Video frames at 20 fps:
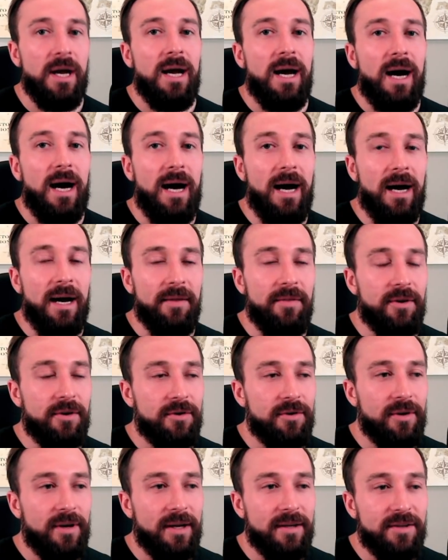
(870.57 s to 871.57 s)

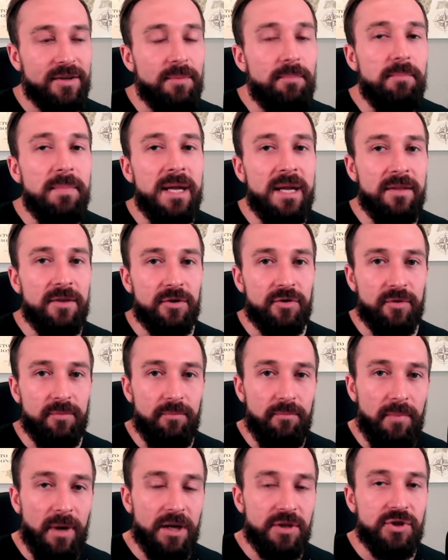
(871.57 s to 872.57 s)
to me, there's a
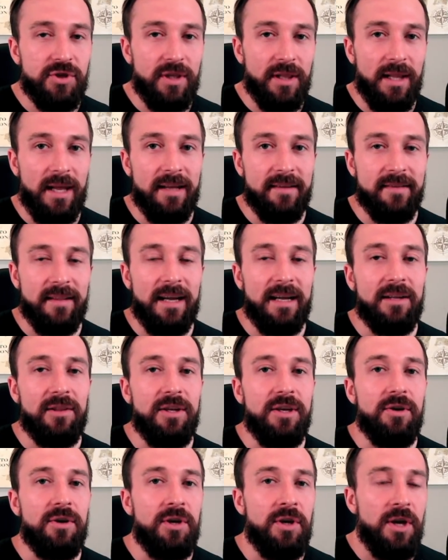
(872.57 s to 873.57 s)
much less
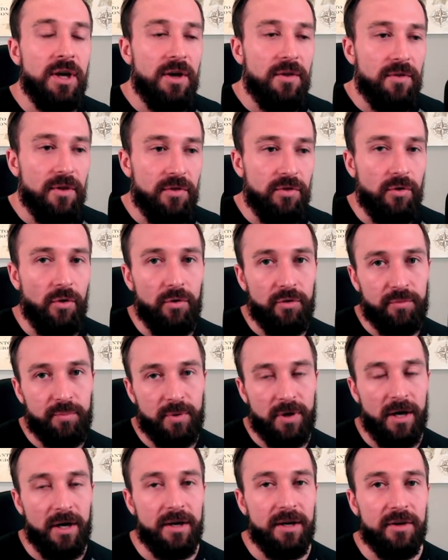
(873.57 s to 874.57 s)
likelihood that those
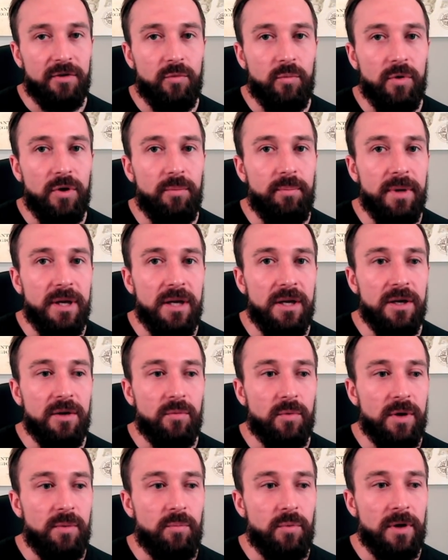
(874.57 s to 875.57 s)
products will be
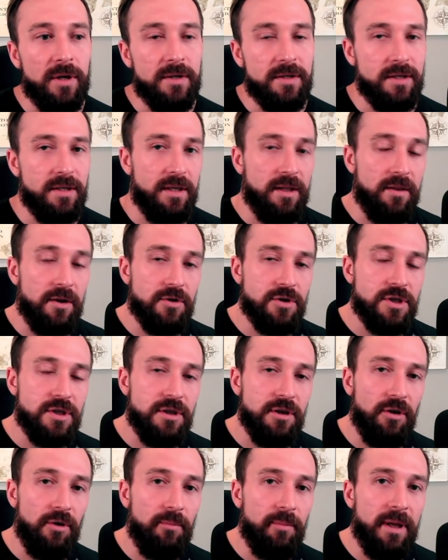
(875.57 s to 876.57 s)
reprinted. And there's
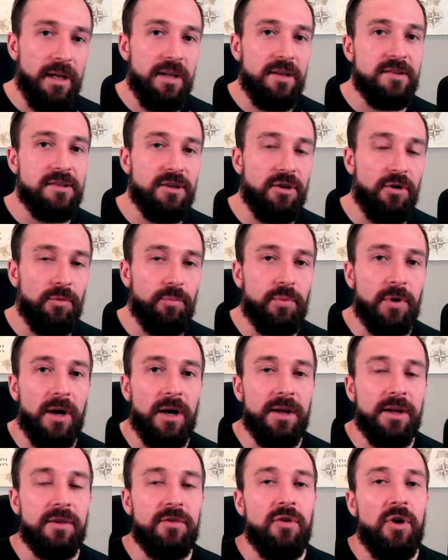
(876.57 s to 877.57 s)
still many sealed
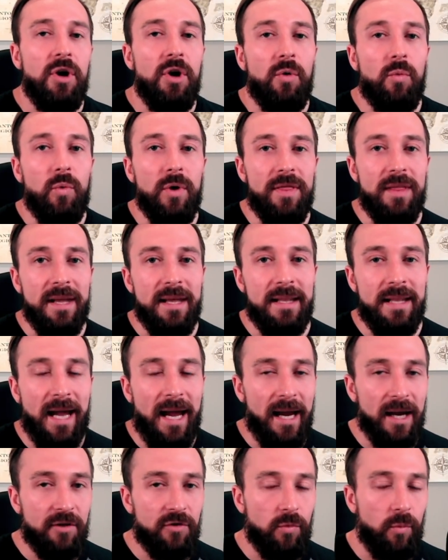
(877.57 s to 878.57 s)
products within
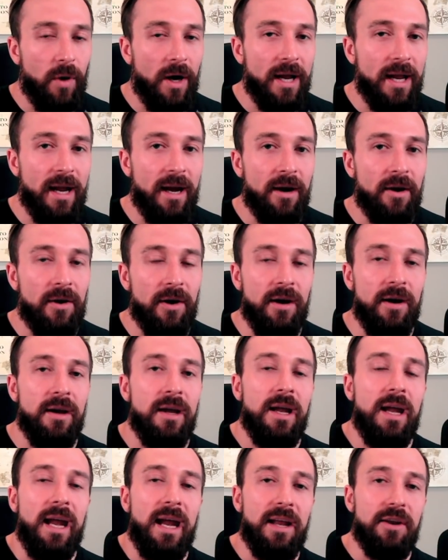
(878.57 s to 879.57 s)
XY era
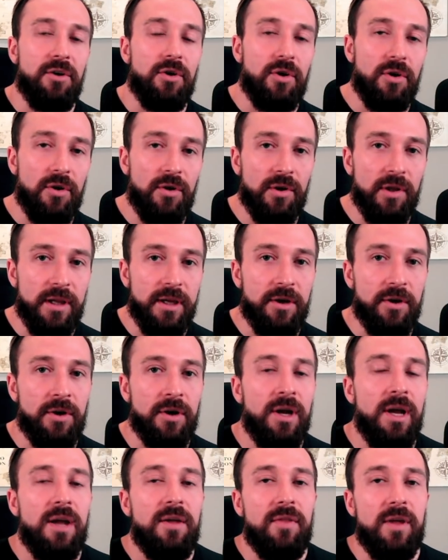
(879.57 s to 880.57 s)
and earlier
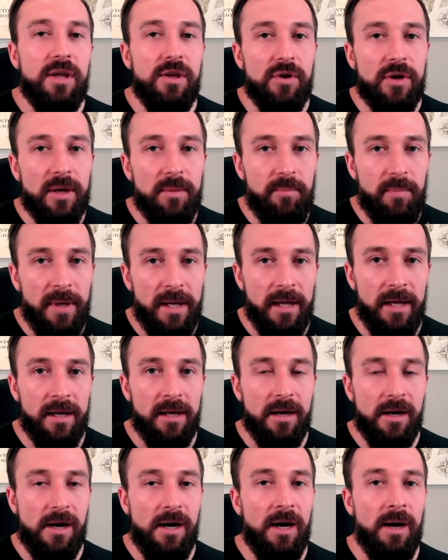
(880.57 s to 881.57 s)
that you can
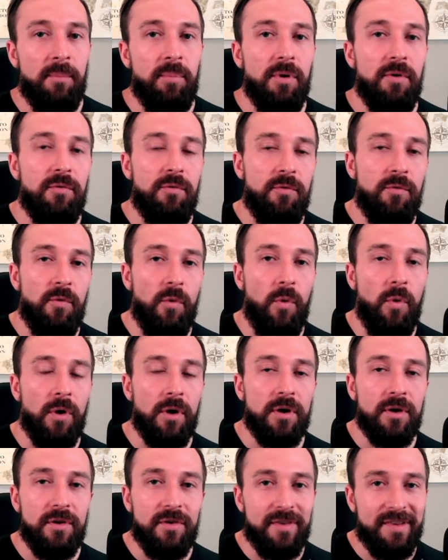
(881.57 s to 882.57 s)
pick up
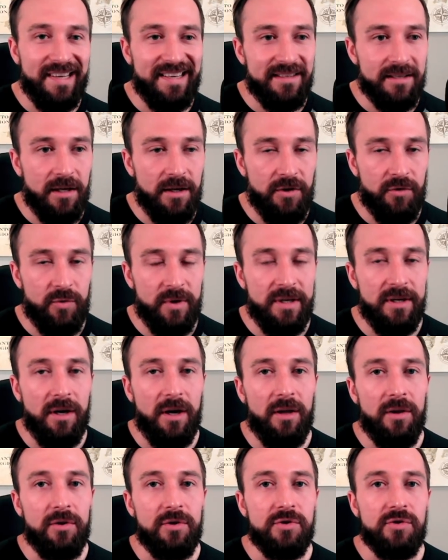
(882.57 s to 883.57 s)
for
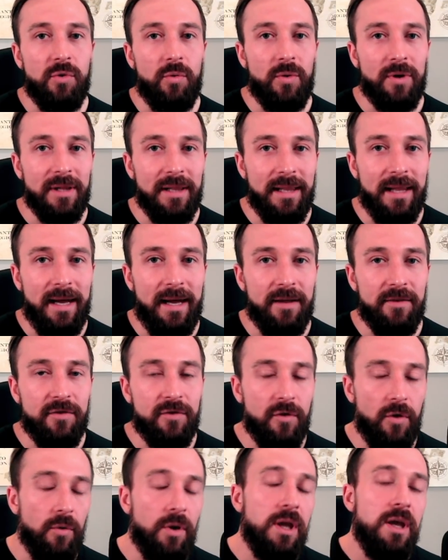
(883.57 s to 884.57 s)
$600 or less.
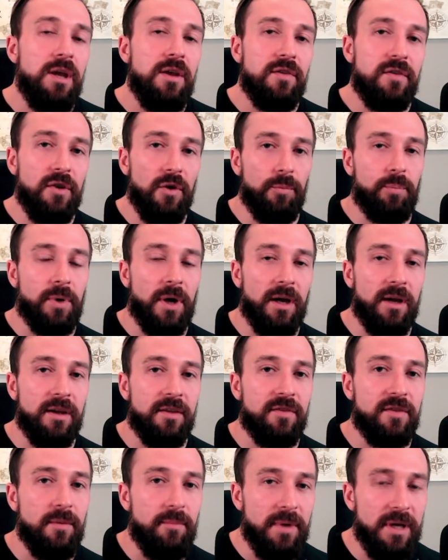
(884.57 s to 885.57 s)
So sealed
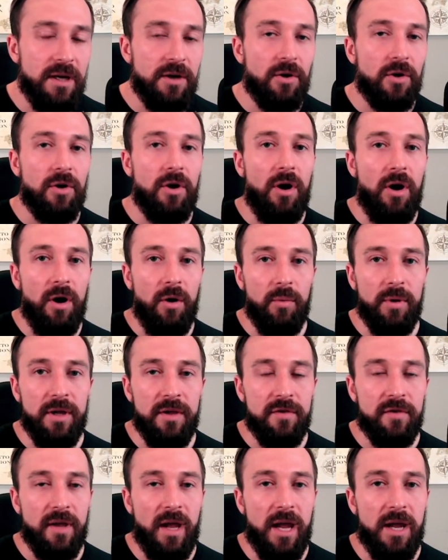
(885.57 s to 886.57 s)
products to me are
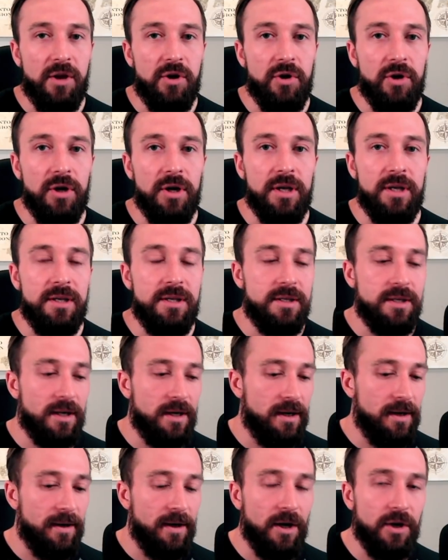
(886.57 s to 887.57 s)
always a good
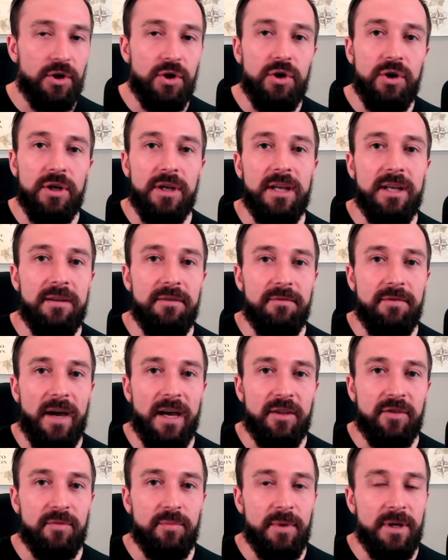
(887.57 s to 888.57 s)

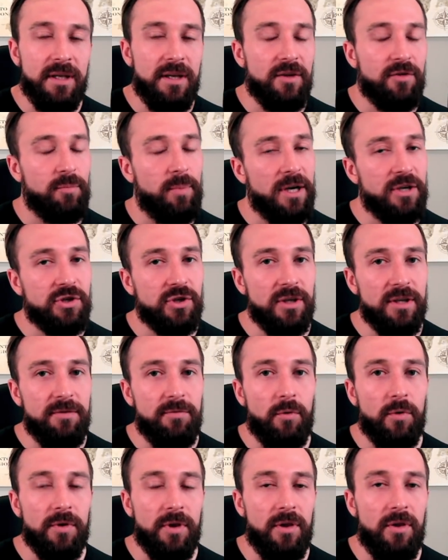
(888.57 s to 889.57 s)
investment, especially
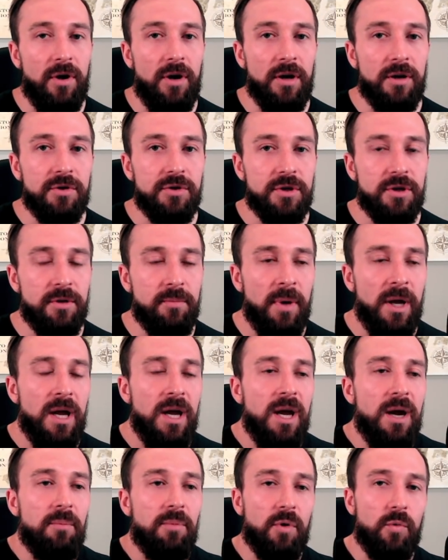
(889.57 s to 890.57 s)
for the long term.
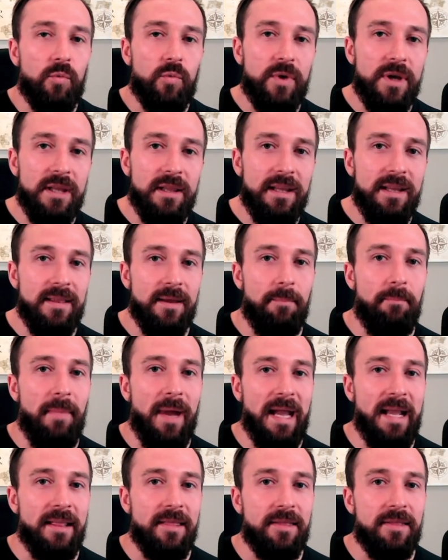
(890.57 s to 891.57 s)
But really the
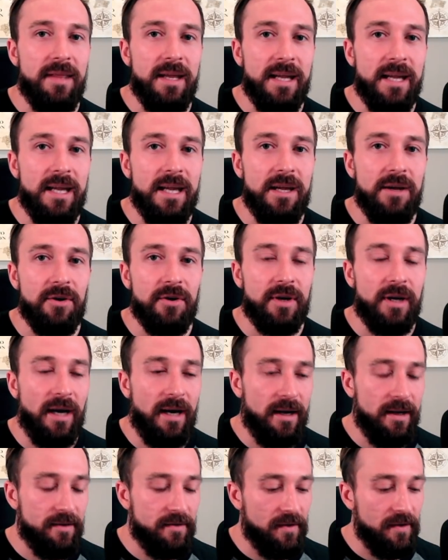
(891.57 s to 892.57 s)
main thing here,
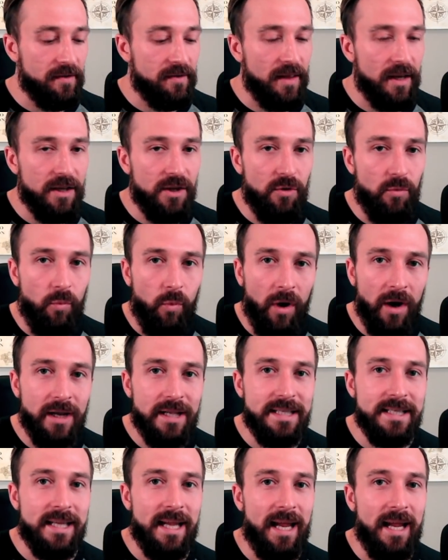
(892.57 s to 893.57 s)
guys, is that you want
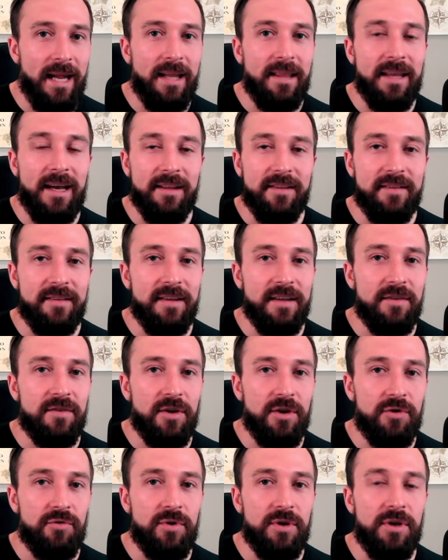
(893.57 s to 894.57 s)
to take that
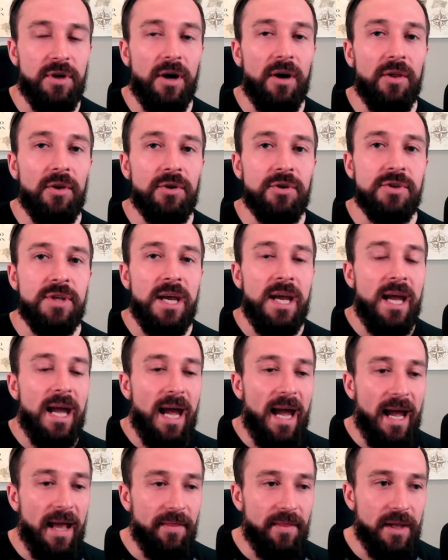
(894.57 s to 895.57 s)
$600
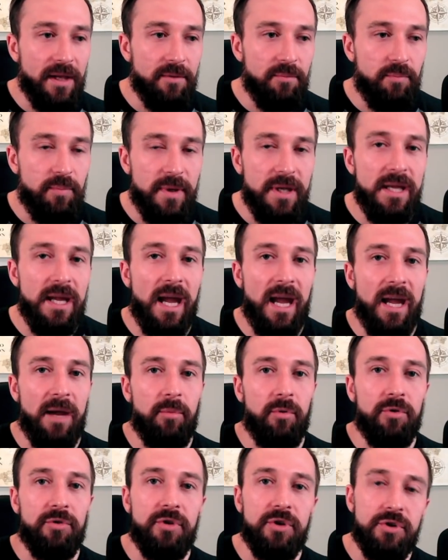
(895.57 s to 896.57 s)
and then be
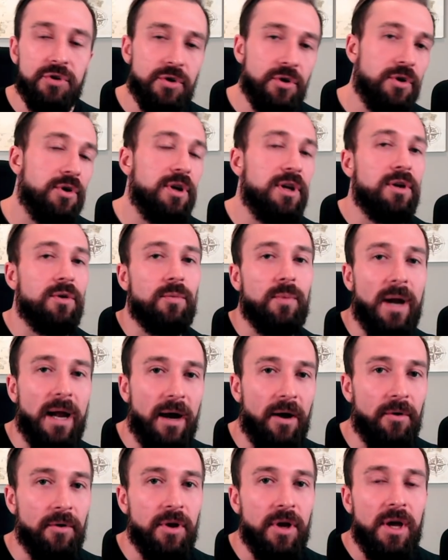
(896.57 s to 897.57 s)
able to turn it around